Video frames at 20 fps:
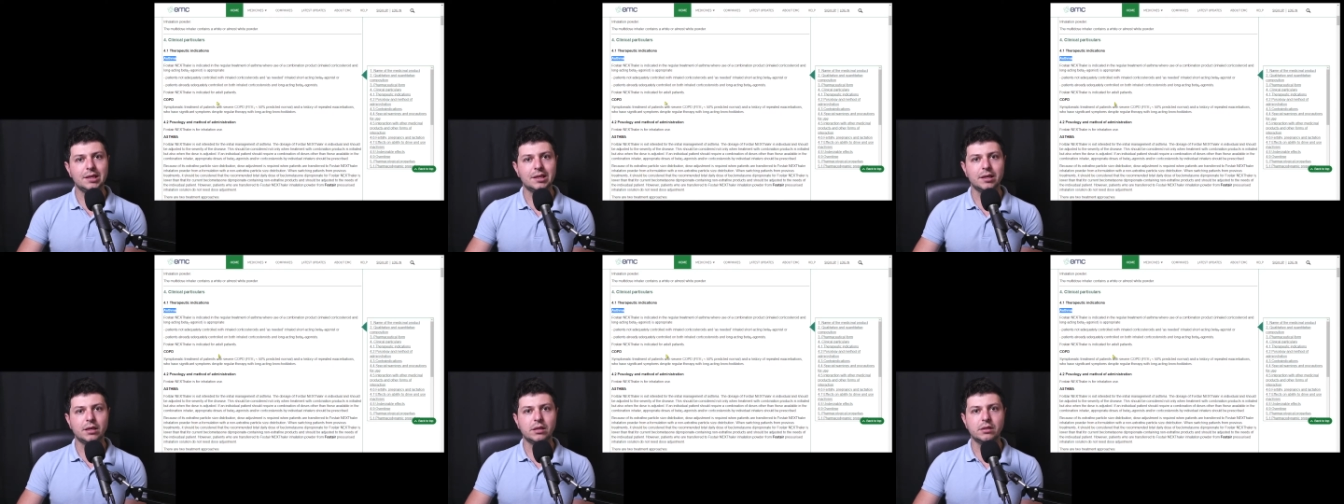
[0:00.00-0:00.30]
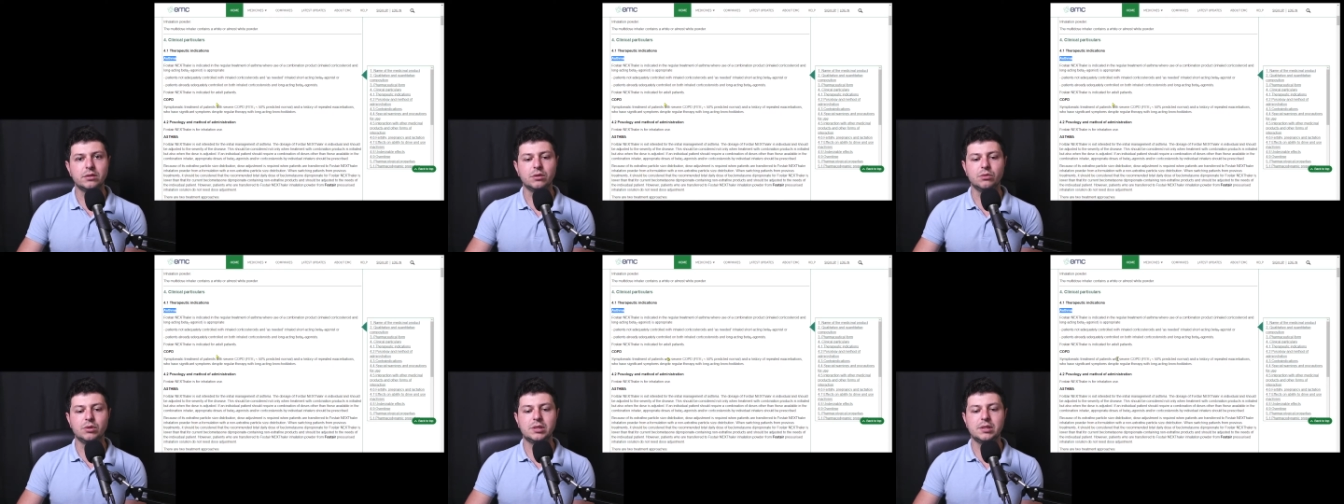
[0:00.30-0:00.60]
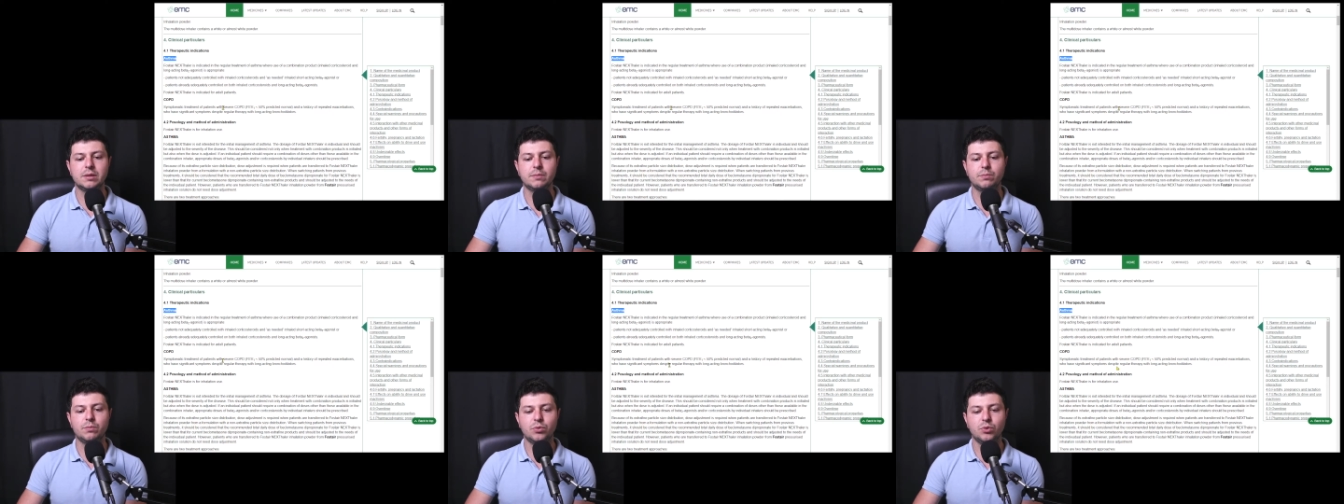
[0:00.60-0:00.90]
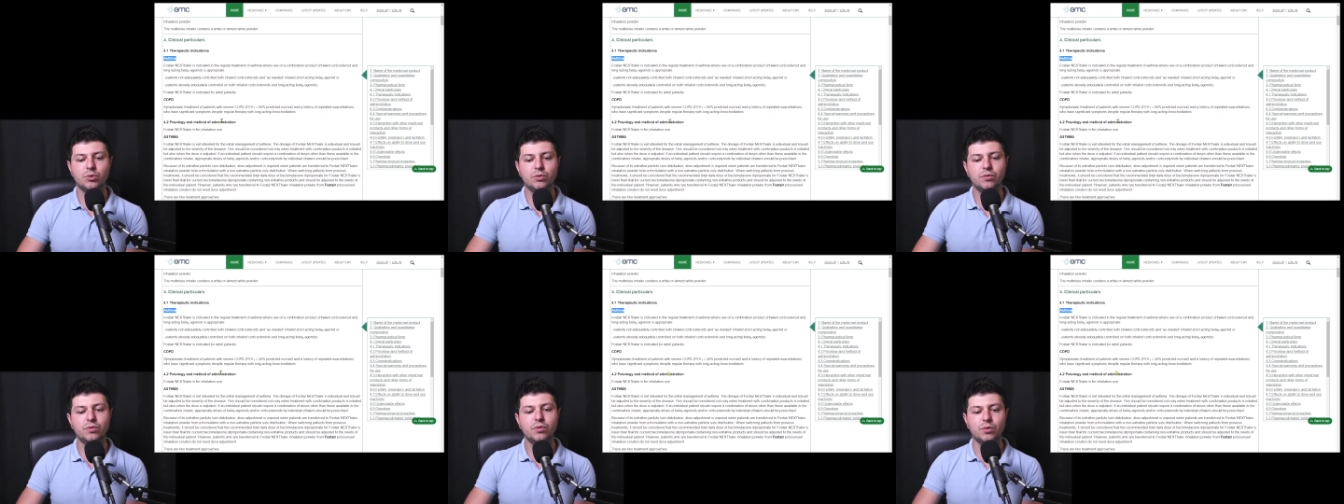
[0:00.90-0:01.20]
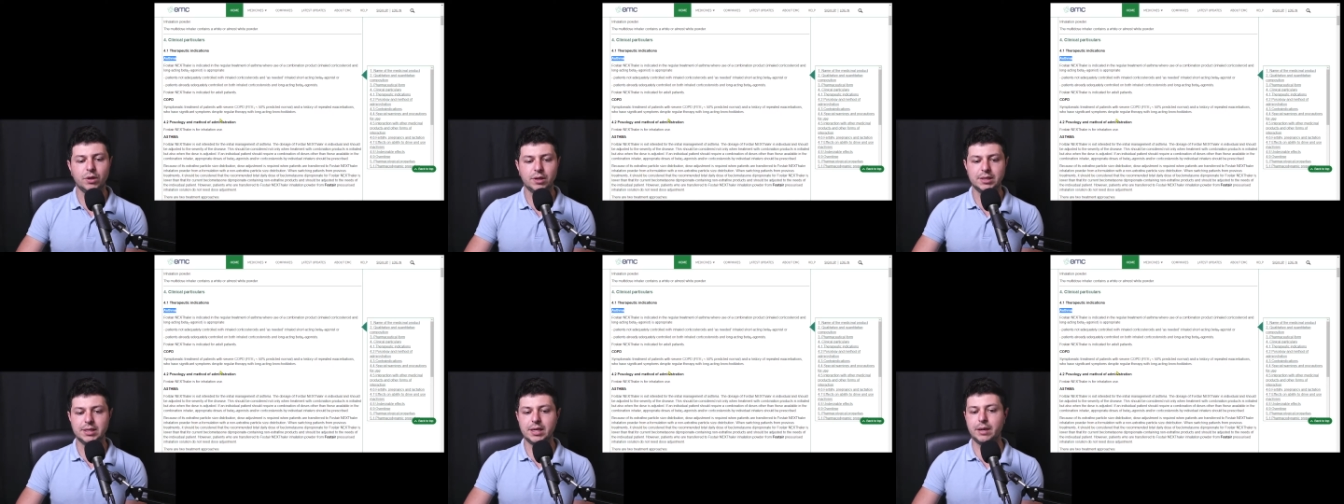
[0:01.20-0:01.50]
So it's approved, for
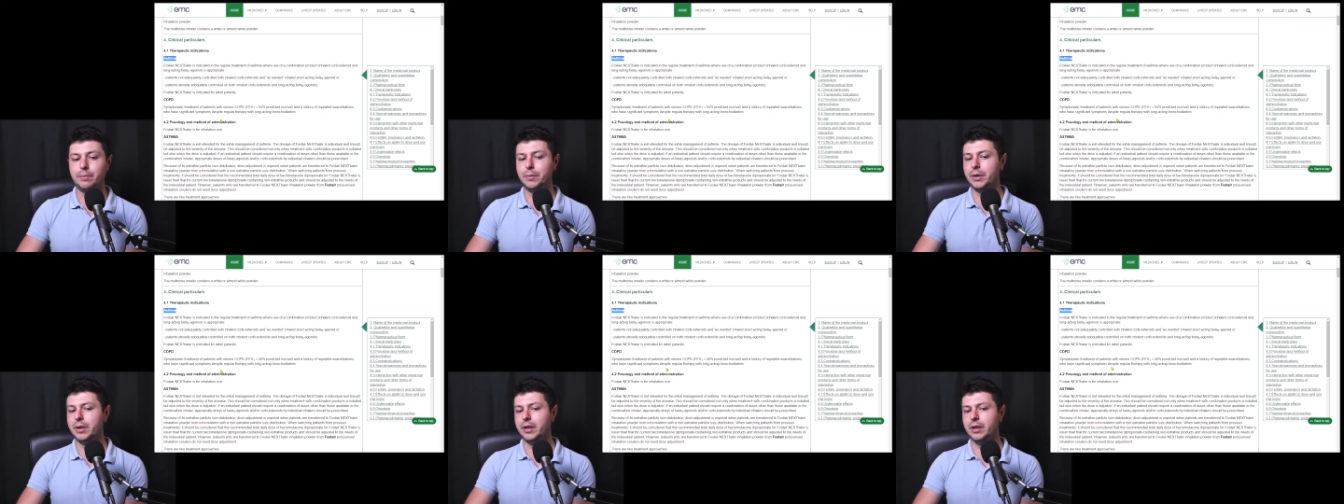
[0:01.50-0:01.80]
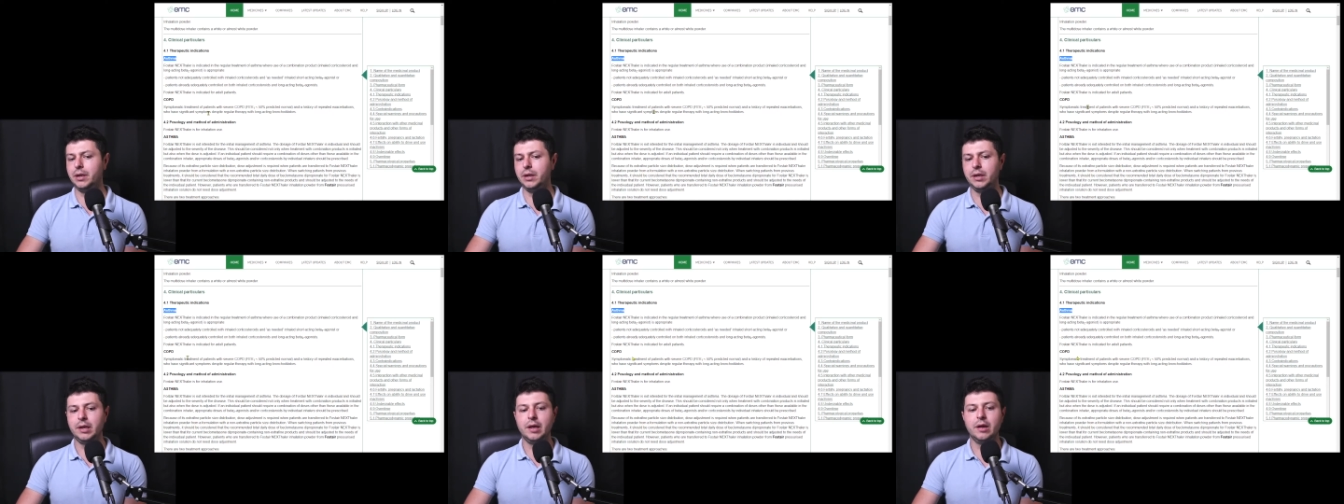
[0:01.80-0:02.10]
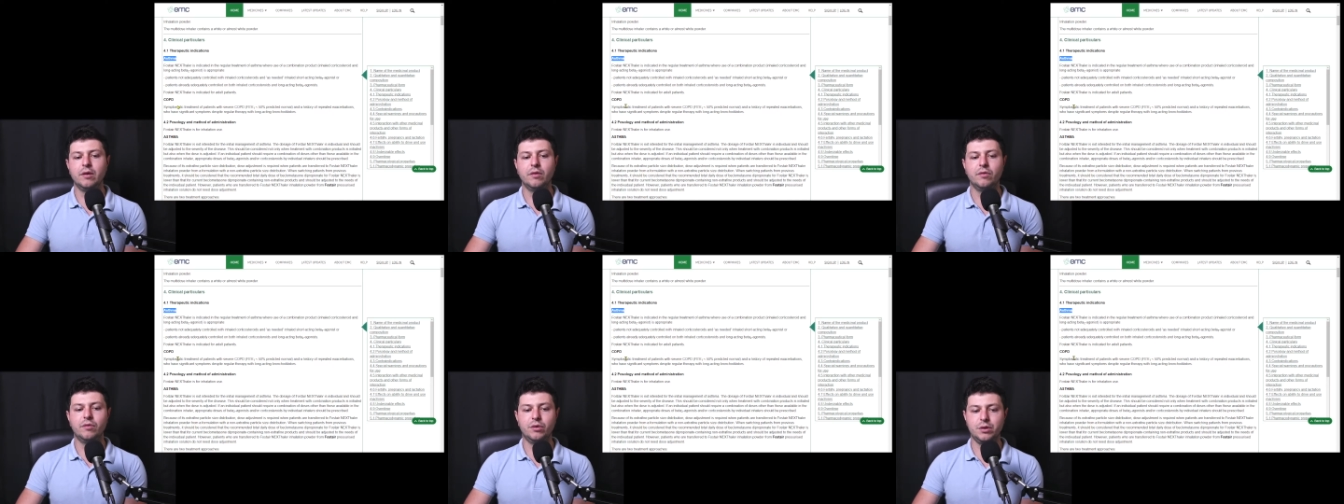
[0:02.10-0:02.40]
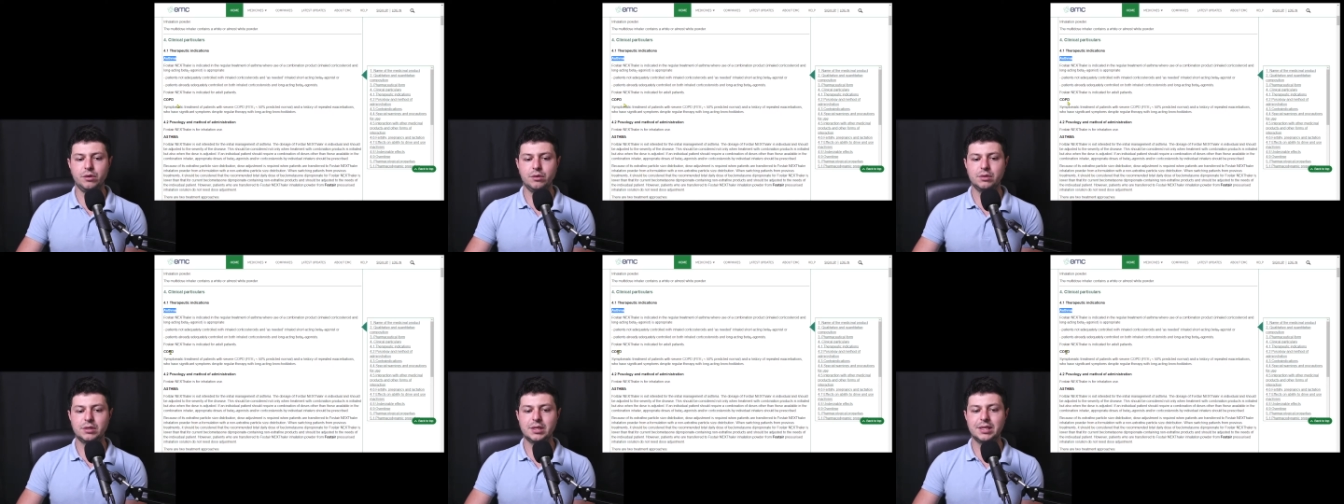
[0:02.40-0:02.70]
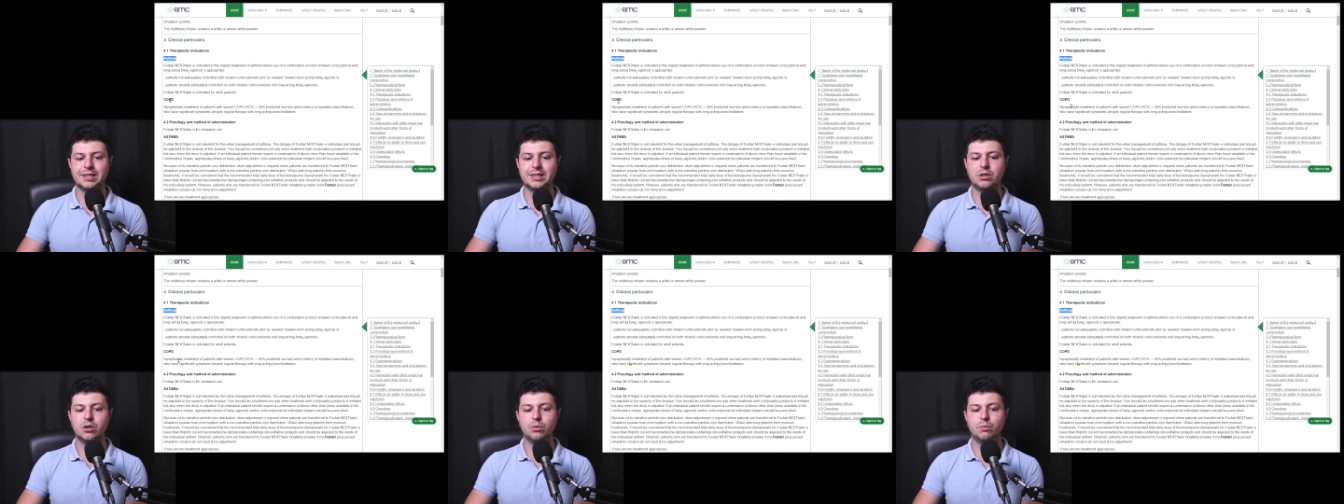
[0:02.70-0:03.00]
example, for use in
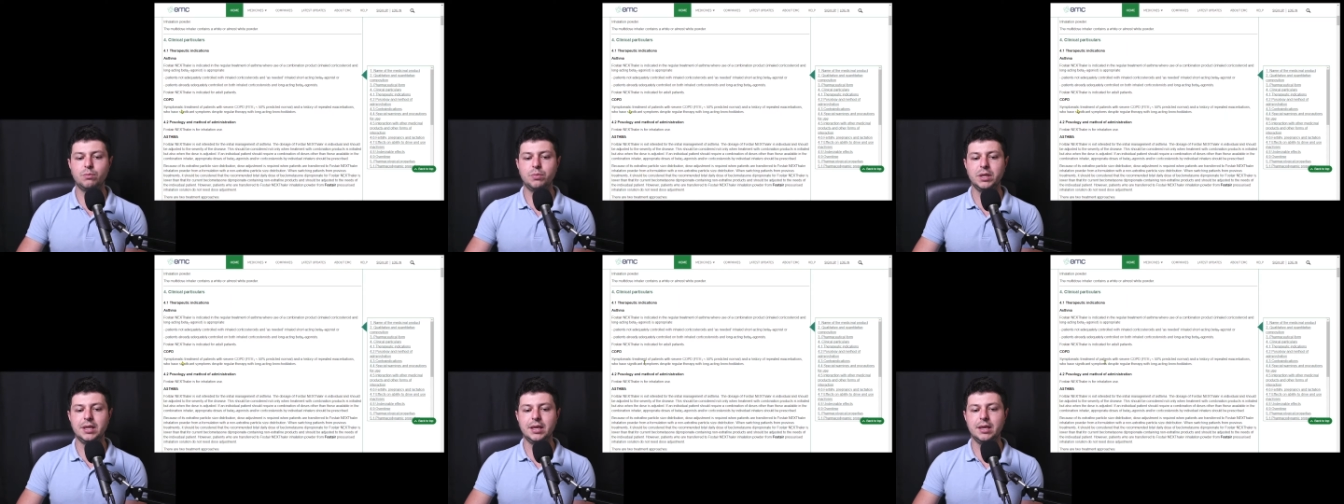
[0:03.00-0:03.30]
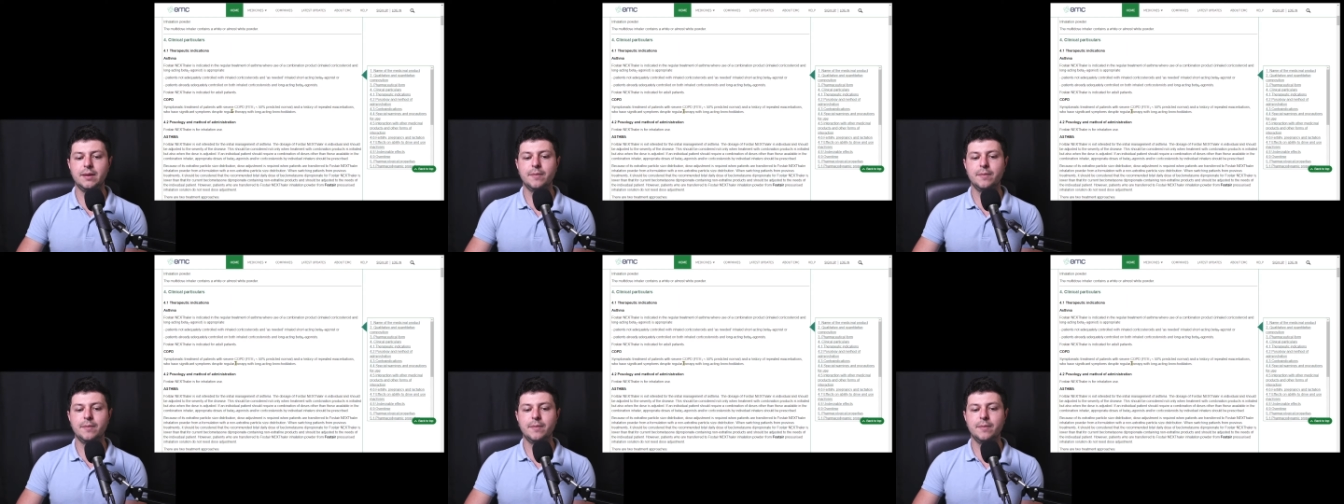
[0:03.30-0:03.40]
COPD